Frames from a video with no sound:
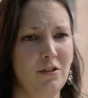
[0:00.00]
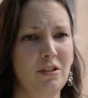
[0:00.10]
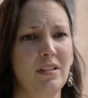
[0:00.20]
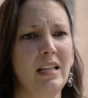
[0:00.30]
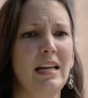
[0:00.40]

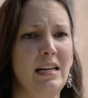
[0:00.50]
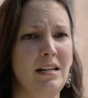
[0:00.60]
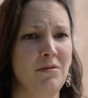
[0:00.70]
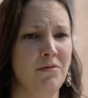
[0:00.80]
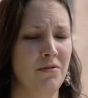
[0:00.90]
just
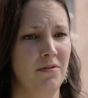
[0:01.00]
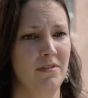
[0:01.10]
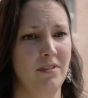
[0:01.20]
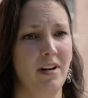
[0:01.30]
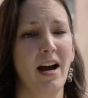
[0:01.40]
leave
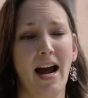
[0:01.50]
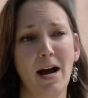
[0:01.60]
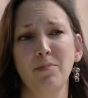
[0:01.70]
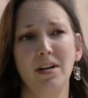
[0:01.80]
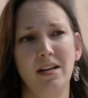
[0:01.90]
a
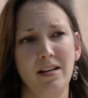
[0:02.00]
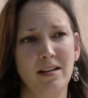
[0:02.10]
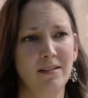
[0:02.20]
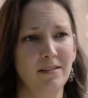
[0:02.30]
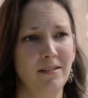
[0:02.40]

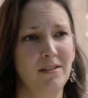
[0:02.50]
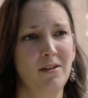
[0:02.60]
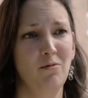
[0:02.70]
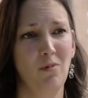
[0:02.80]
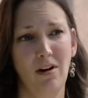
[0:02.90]
happy,
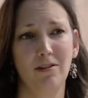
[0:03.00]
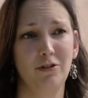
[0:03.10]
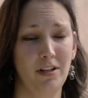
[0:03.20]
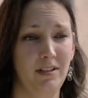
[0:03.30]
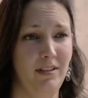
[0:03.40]
well
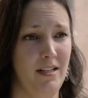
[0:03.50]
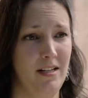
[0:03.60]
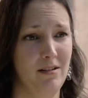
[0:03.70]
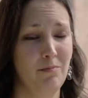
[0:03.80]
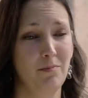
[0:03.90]

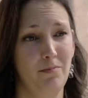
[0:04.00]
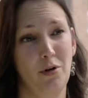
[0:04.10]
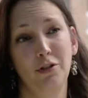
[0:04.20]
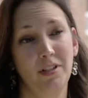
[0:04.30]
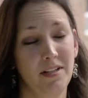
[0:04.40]
adjusted
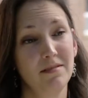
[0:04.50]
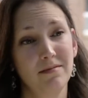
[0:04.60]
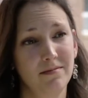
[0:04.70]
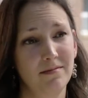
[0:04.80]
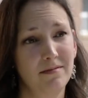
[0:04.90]
person.